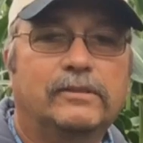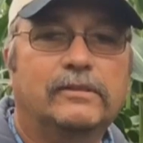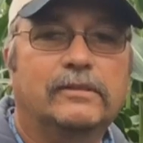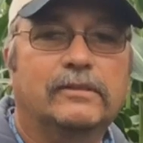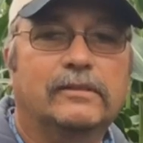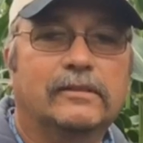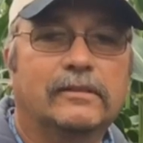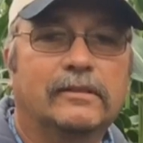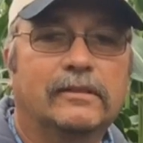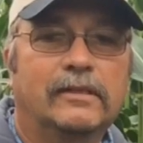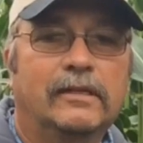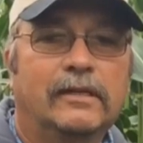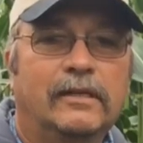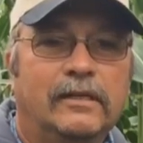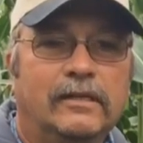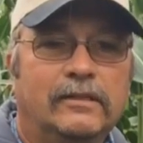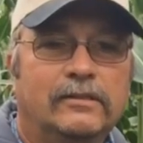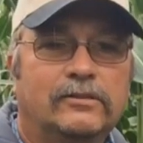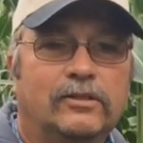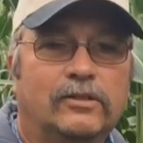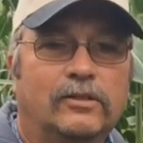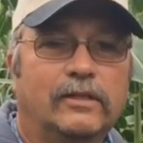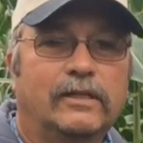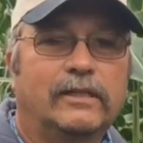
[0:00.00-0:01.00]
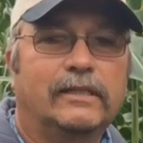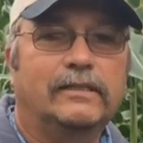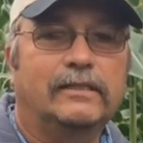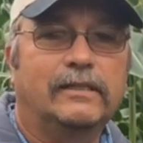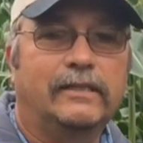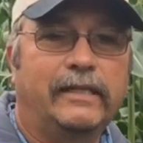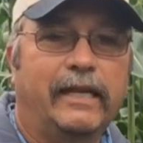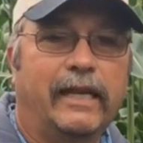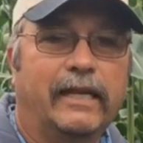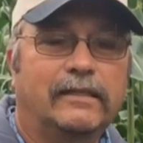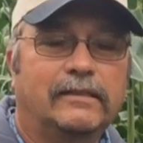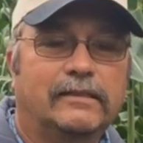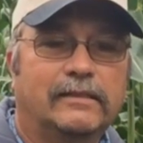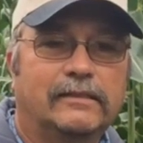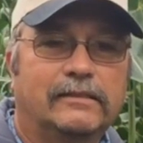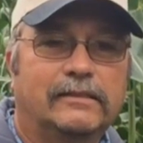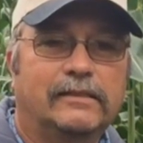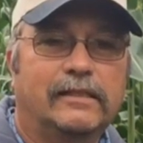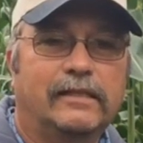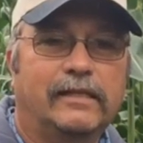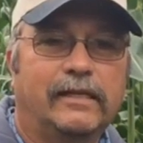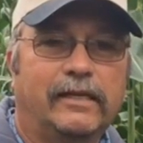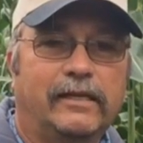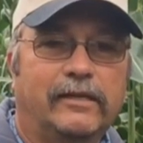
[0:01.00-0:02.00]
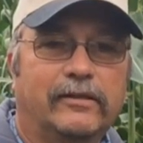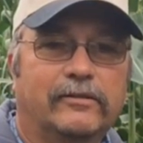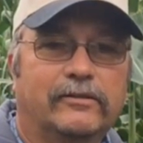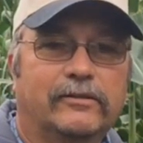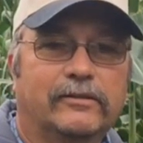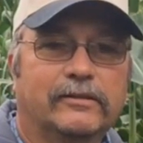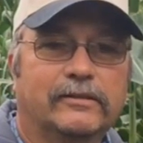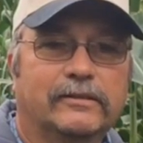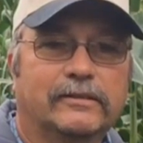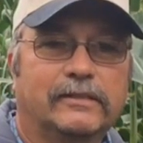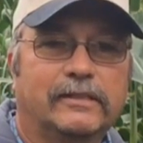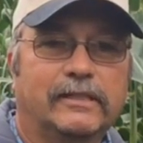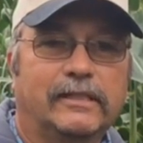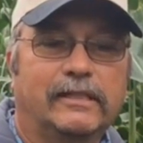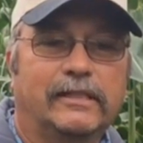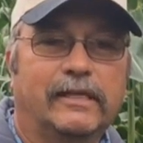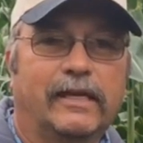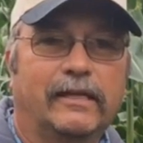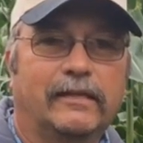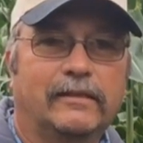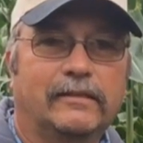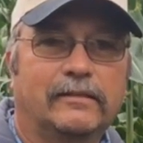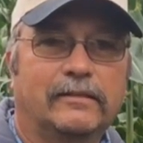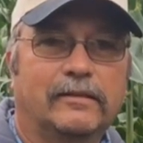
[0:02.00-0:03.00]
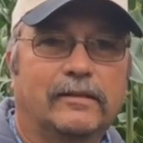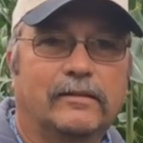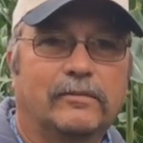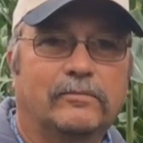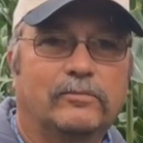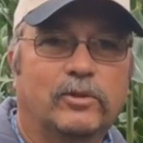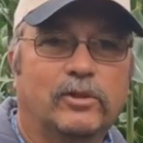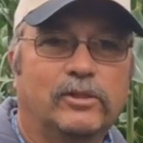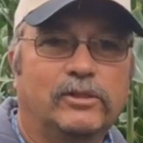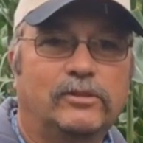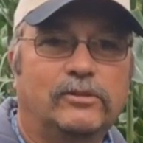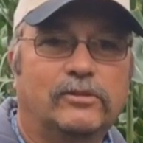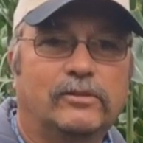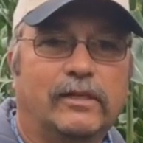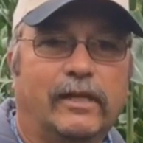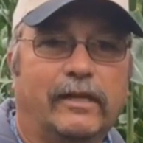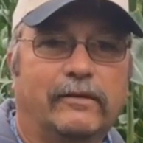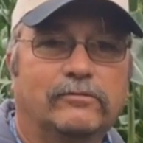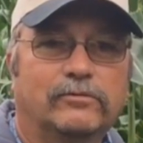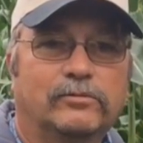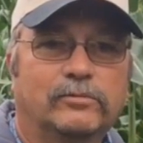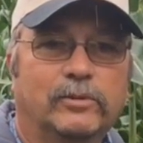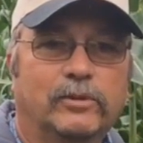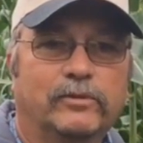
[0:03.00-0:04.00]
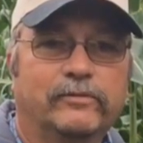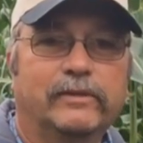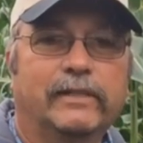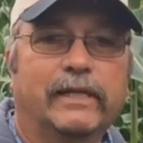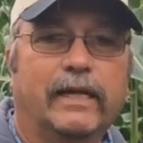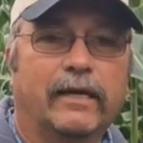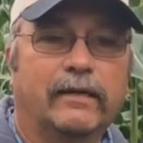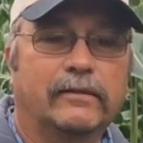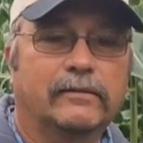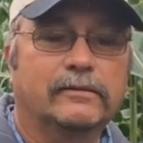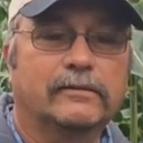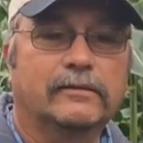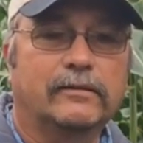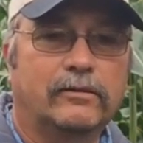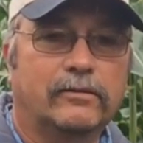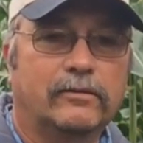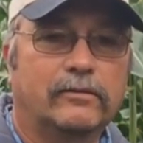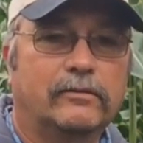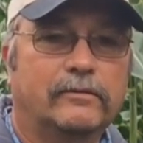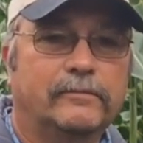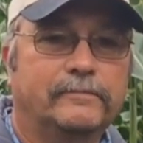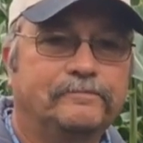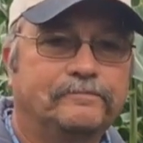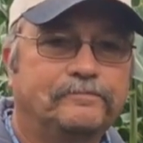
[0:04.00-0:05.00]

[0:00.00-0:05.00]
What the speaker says: to look at the dent that's in the ear and see that moisture level moving down in the kernel.